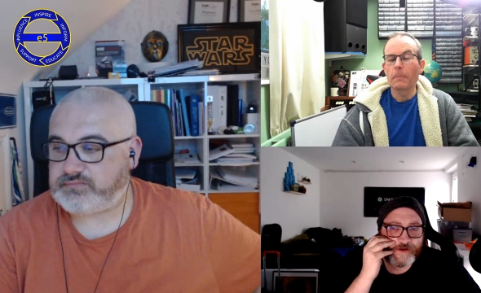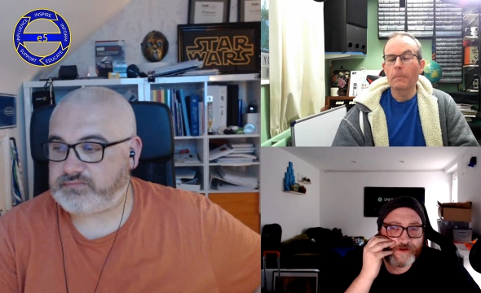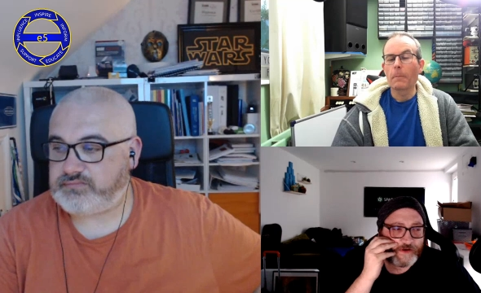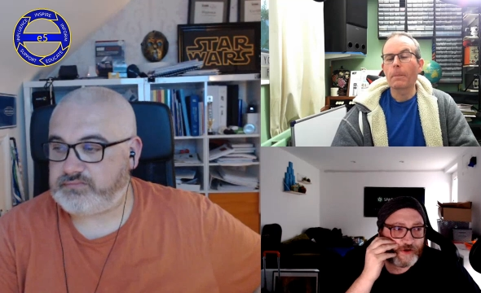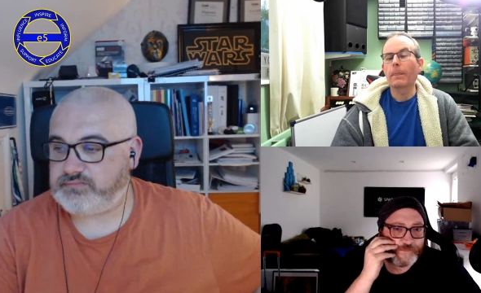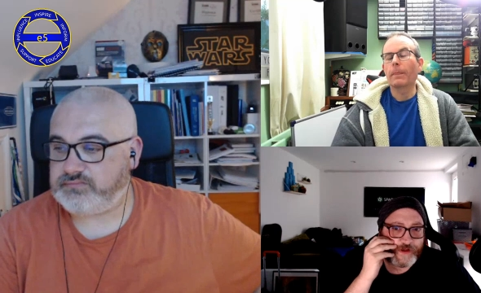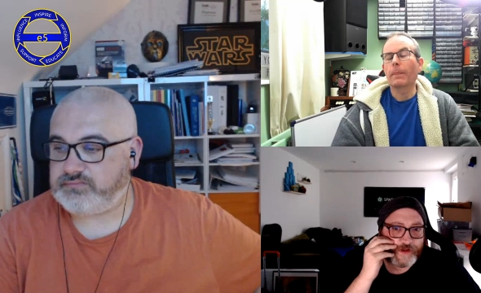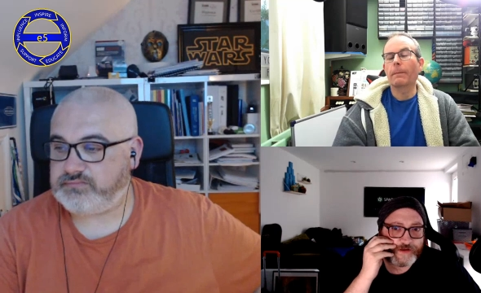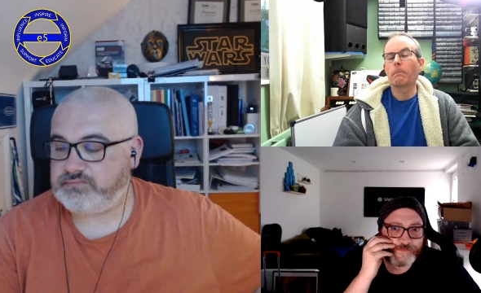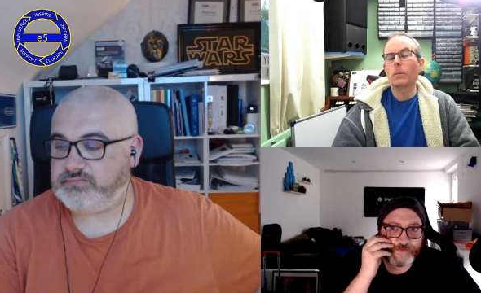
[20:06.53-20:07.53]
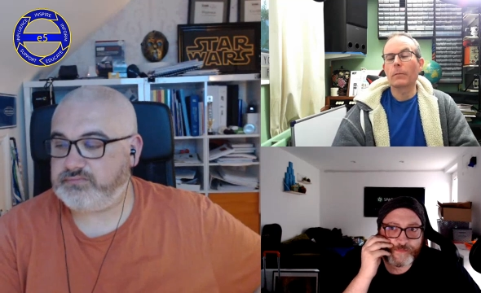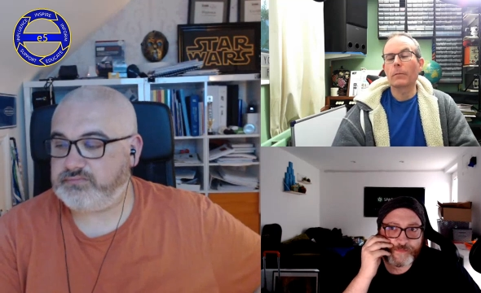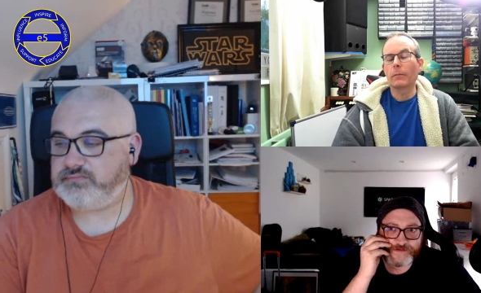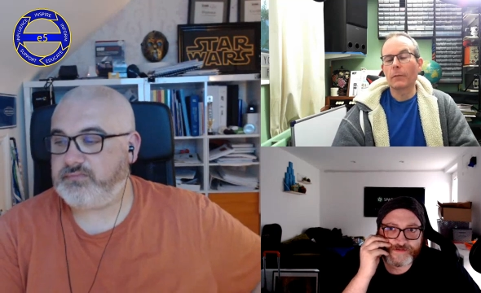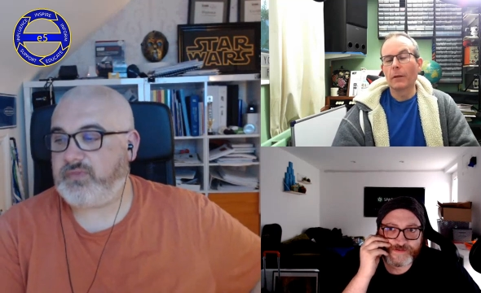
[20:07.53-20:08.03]
Speaker 1: be going around a lot of uh,
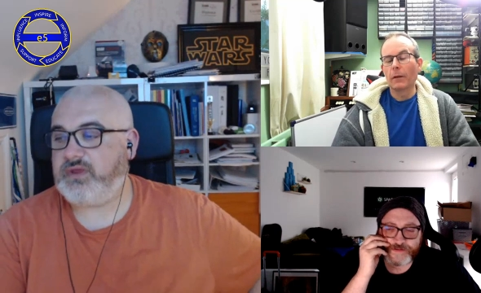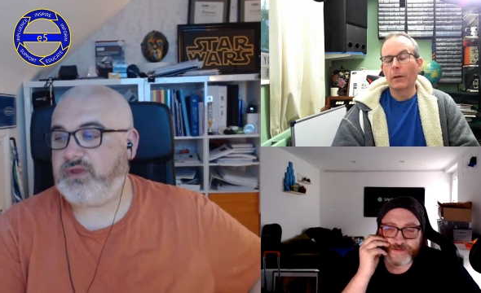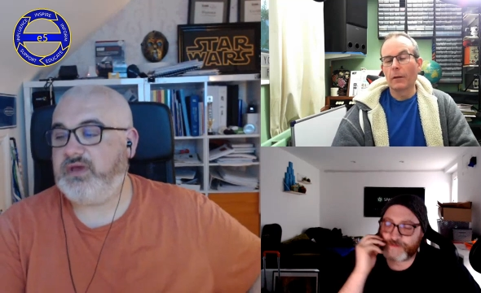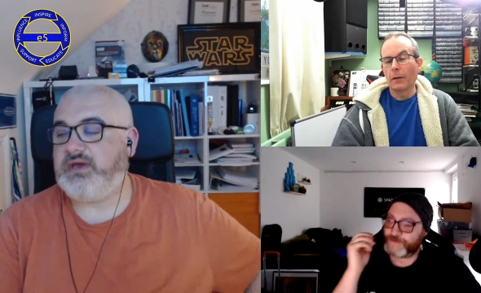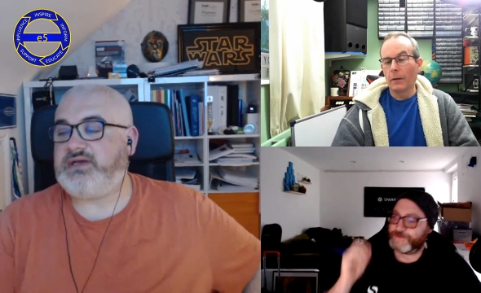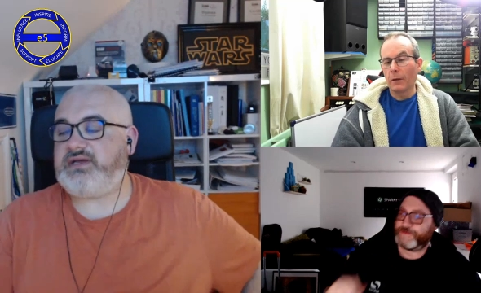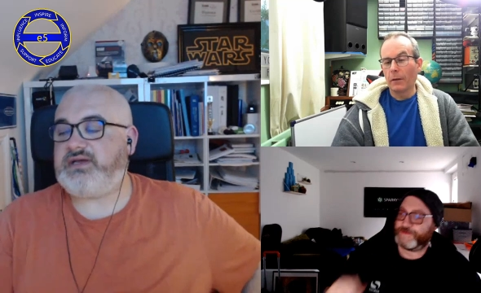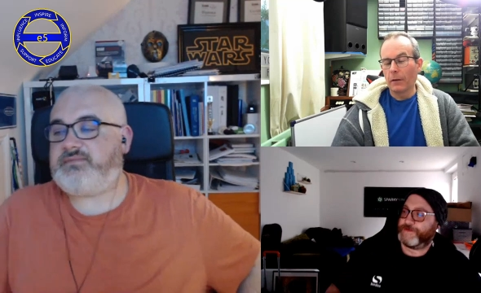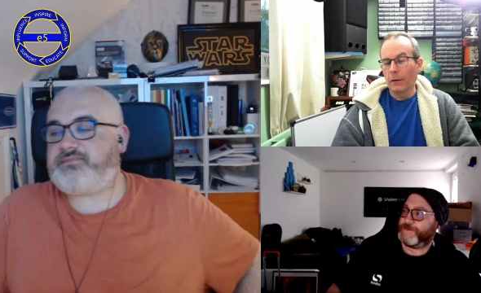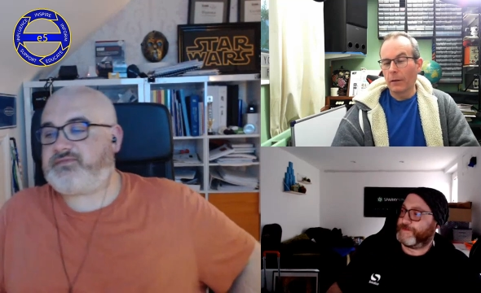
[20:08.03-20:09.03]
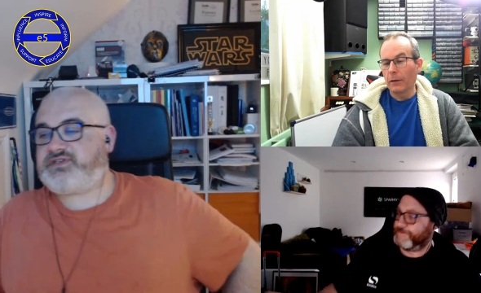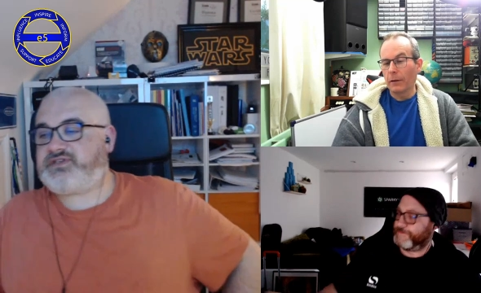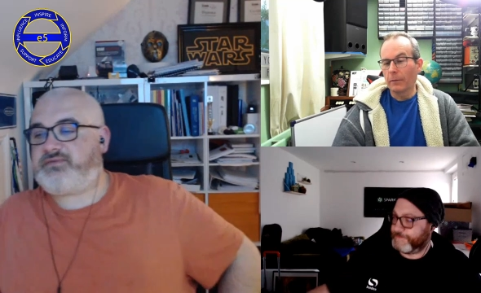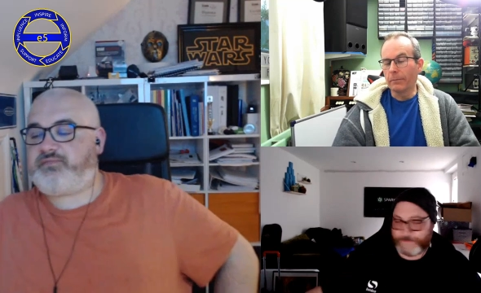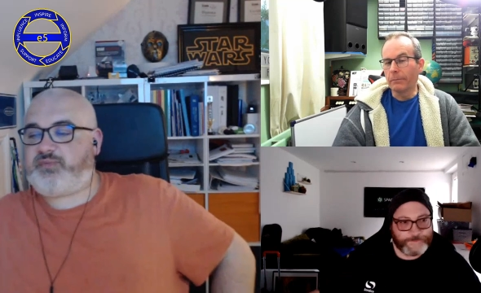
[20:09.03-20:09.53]
different places. And
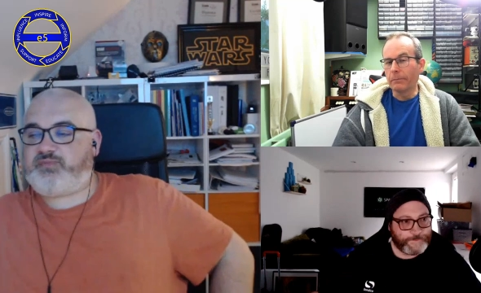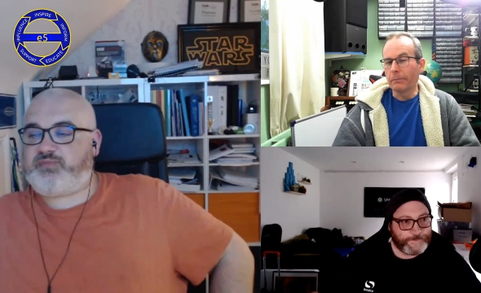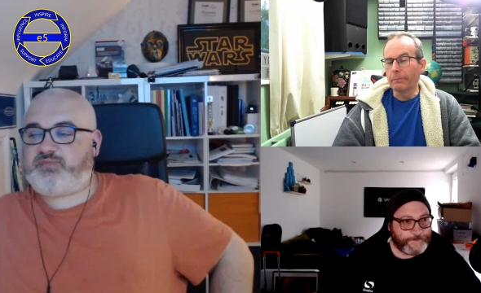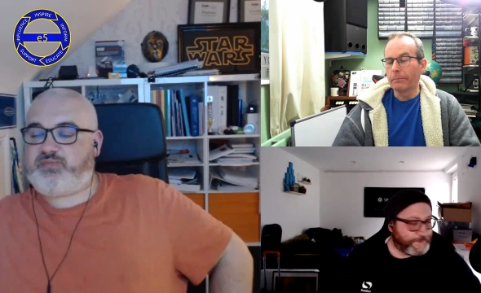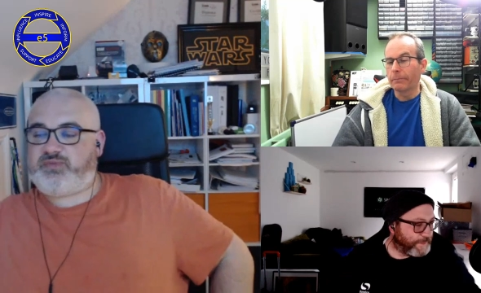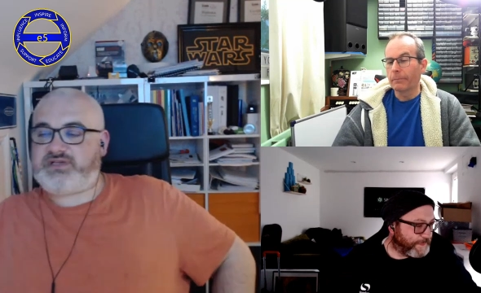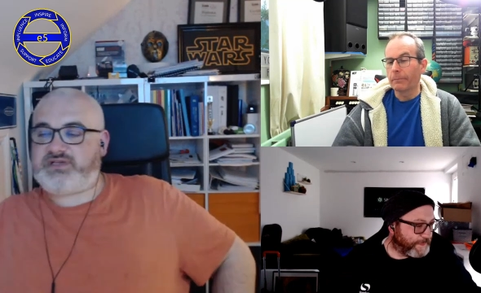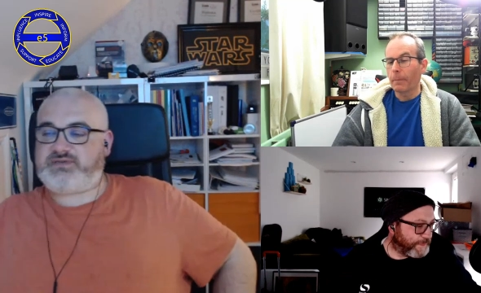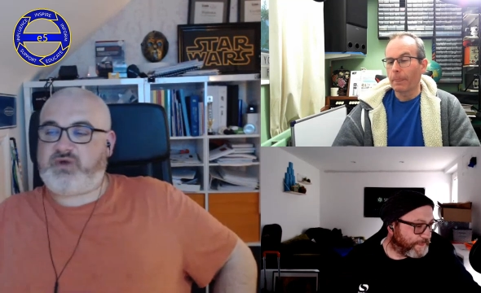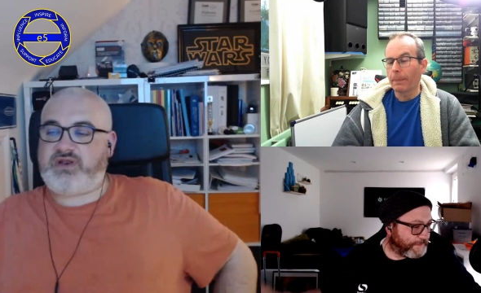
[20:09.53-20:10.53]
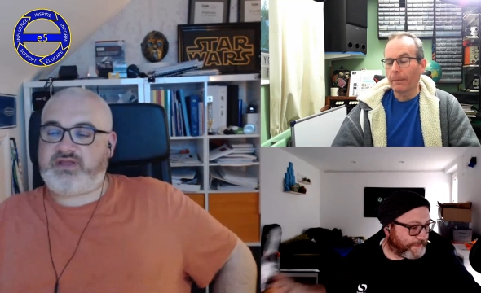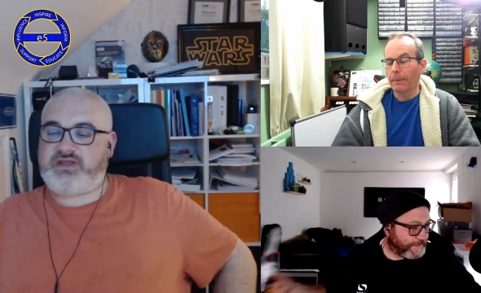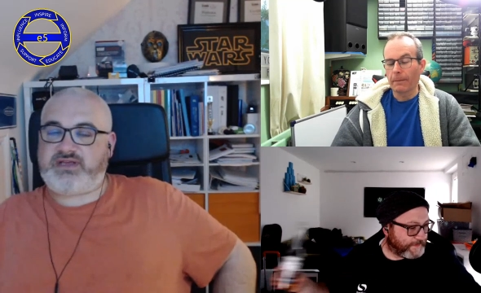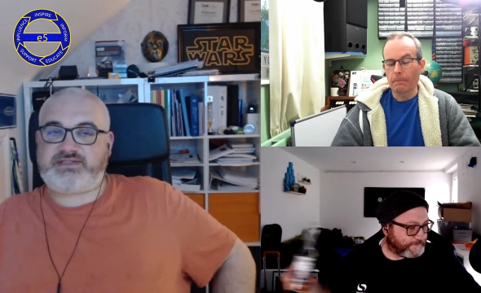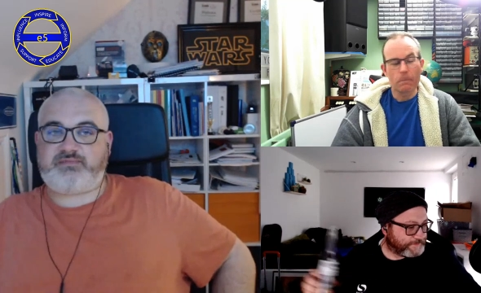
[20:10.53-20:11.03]
so
Speaker 2: mm-hmm. this
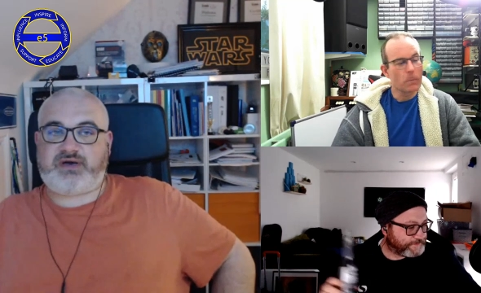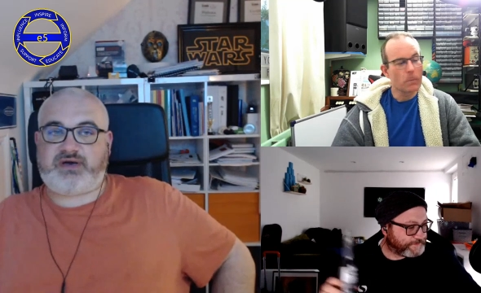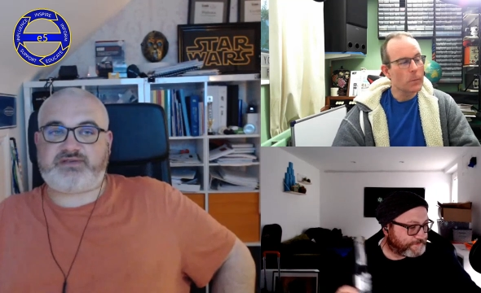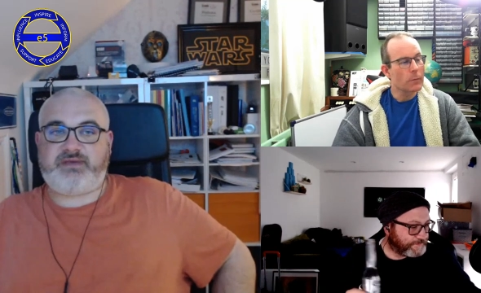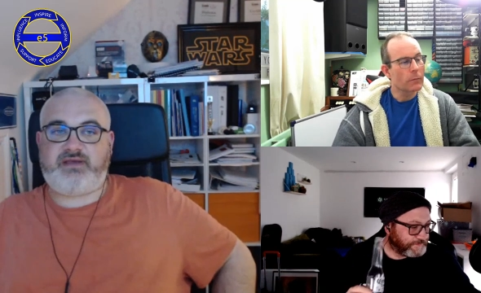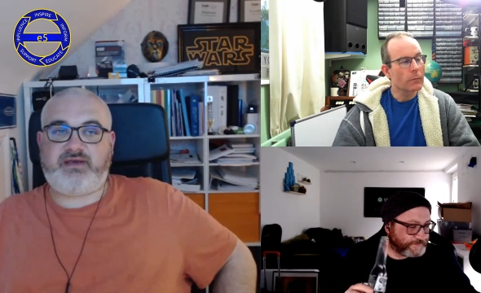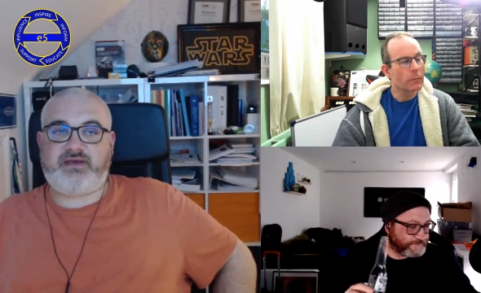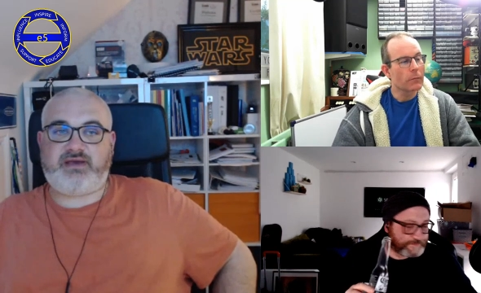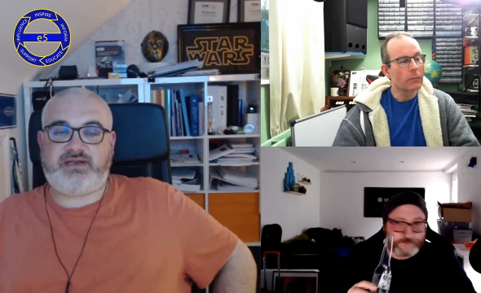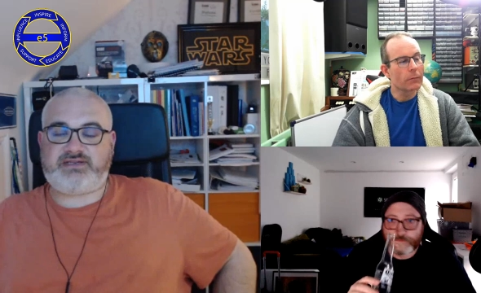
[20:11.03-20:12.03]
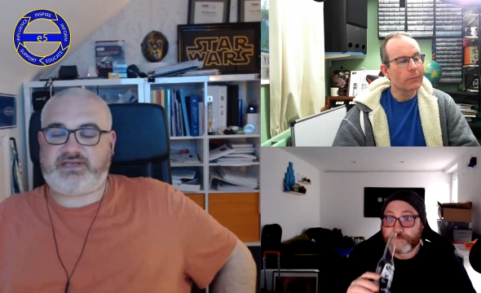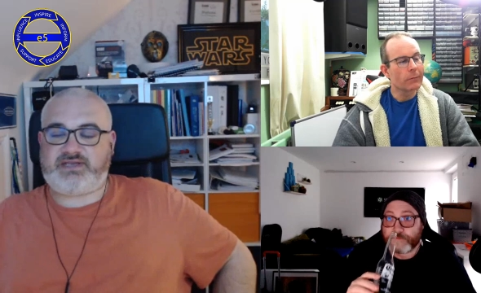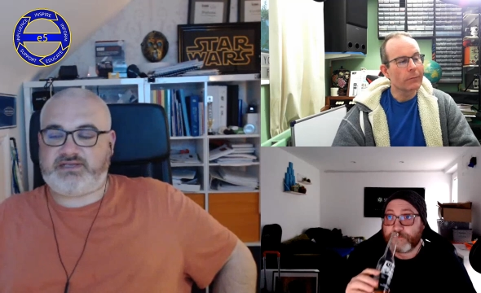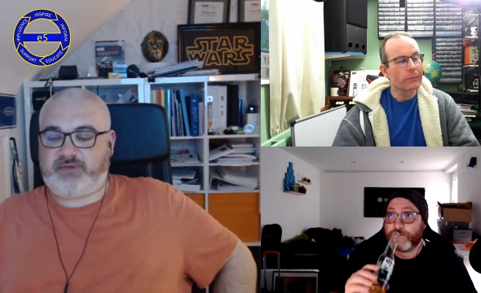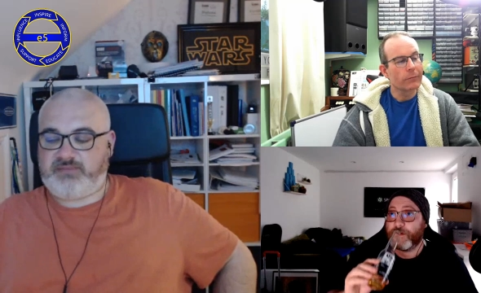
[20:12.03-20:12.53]
one of the things that bugs me,
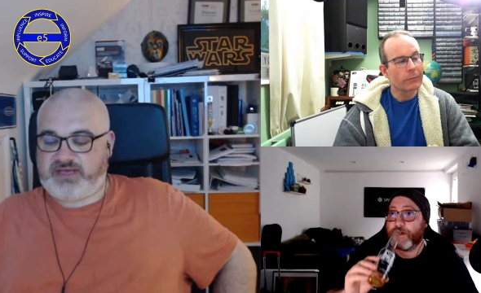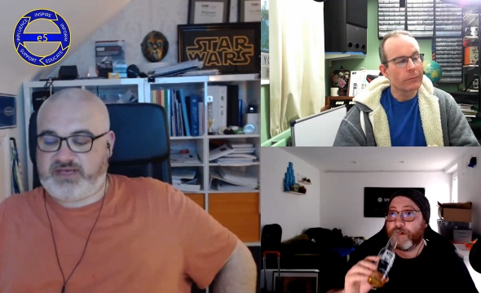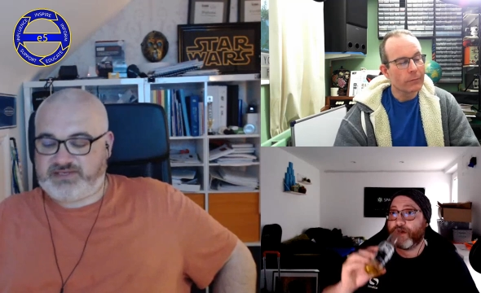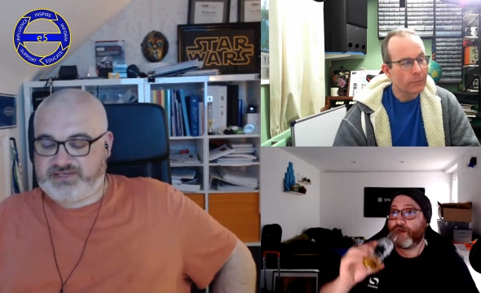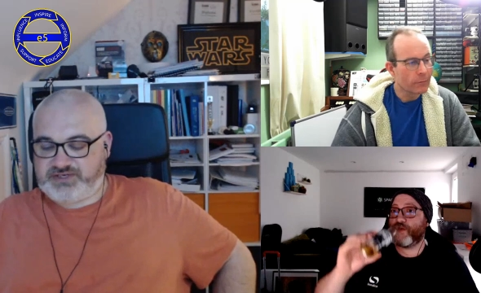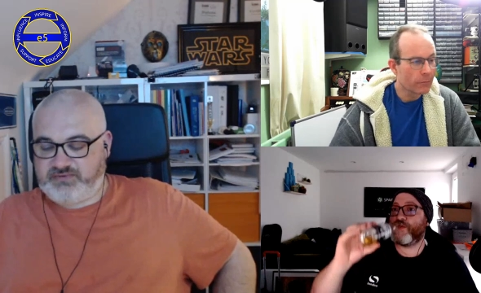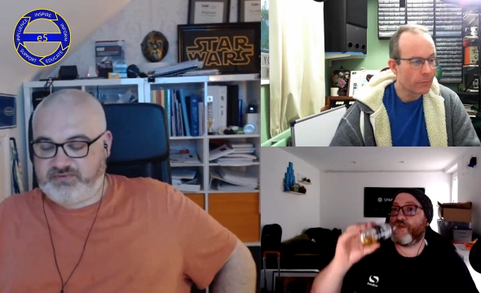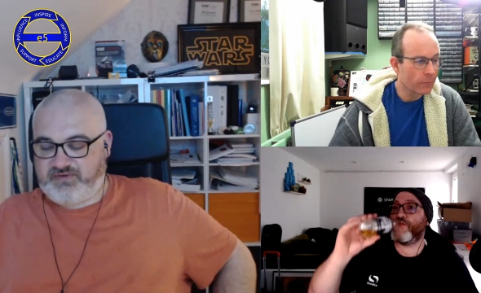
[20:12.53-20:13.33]
and it's it's my biggest